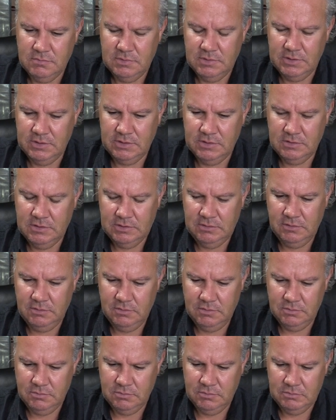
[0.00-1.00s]
like, I don't
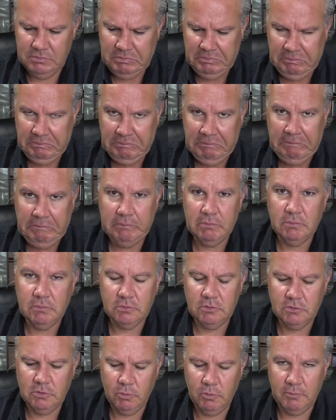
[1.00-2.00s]
know, I
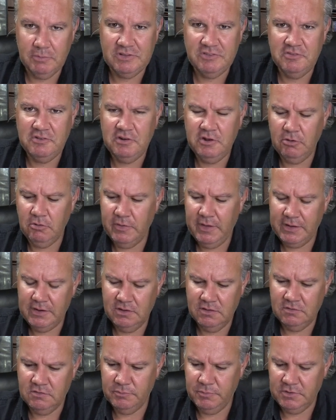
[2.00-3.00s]
don't know what material that
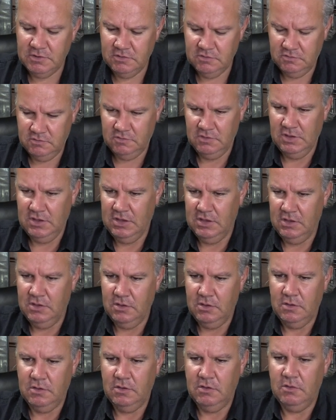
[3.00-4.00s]
is, but it's
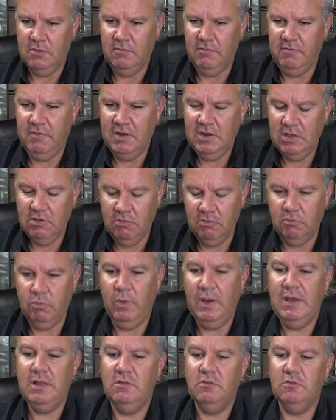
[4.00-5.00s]
very good
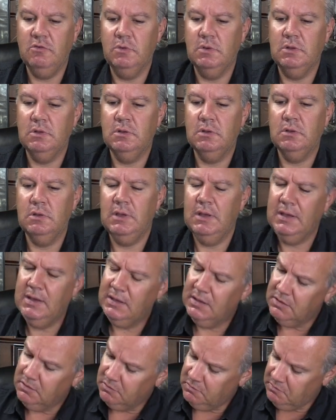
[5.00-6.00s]
weight to it.
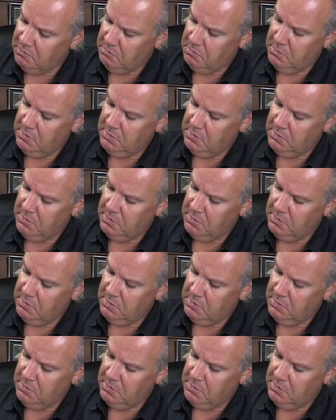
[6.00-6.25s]
And